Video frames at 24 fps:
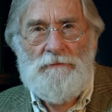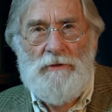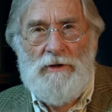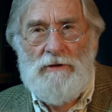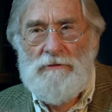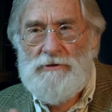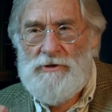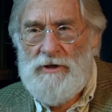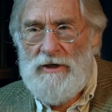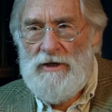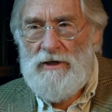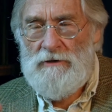But it
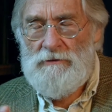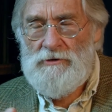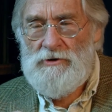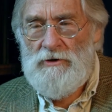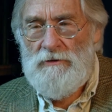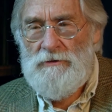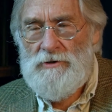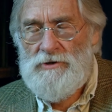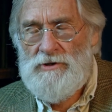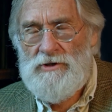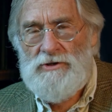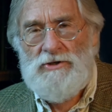was again, it was
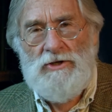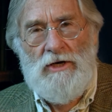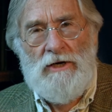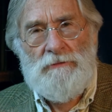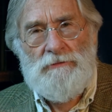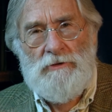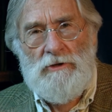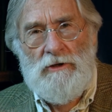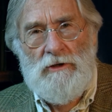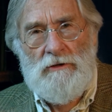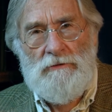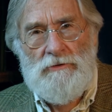always the shop
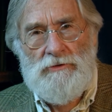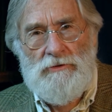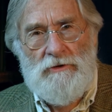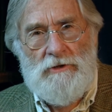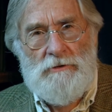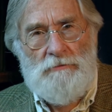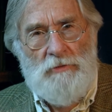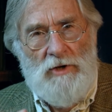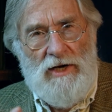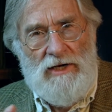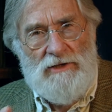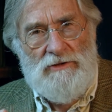talk. It was always
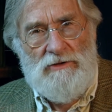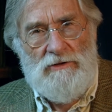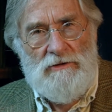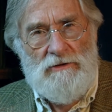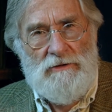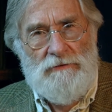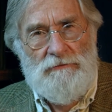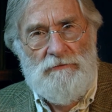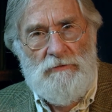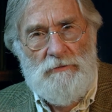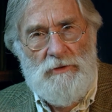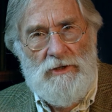practical
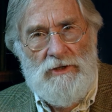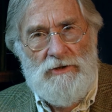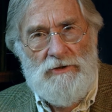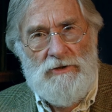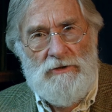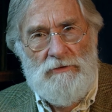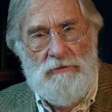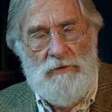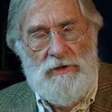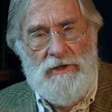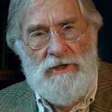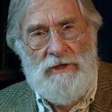information
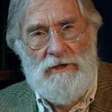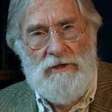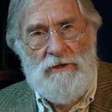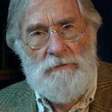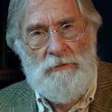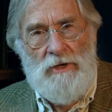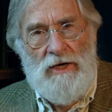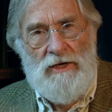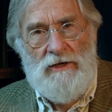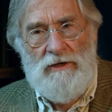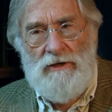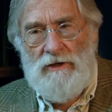that related to
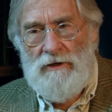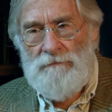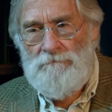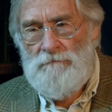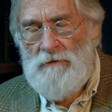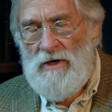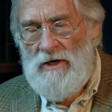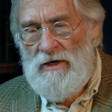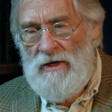painting.